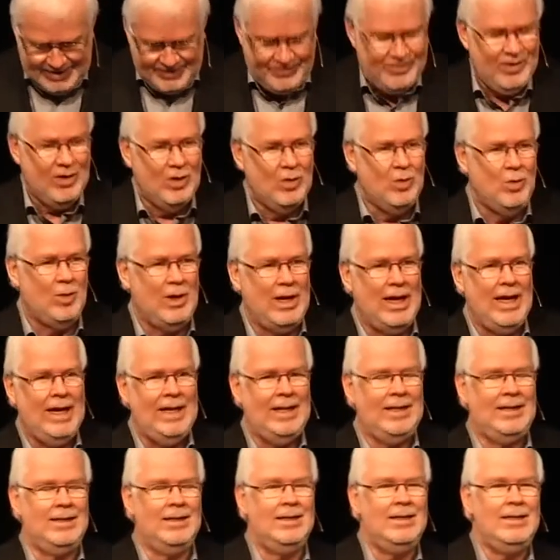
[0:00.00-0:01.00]
for a
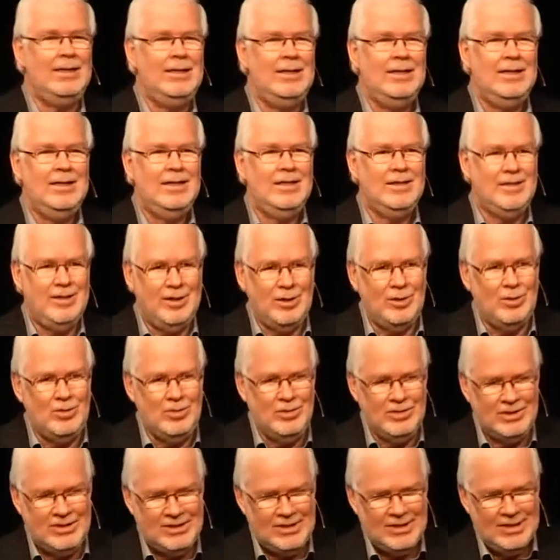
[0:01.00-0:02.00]
while,
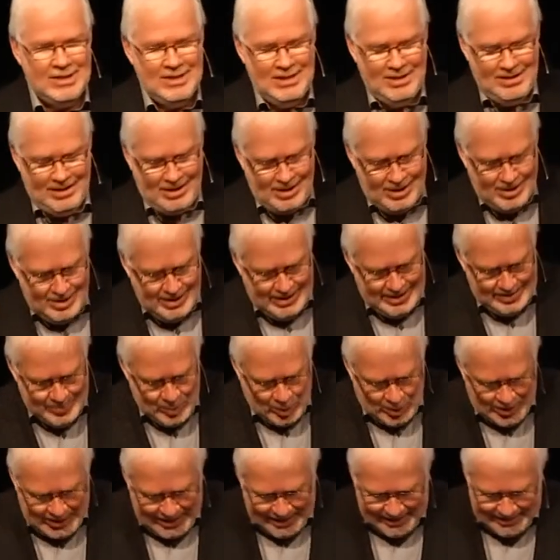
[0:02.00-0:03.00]
those early morning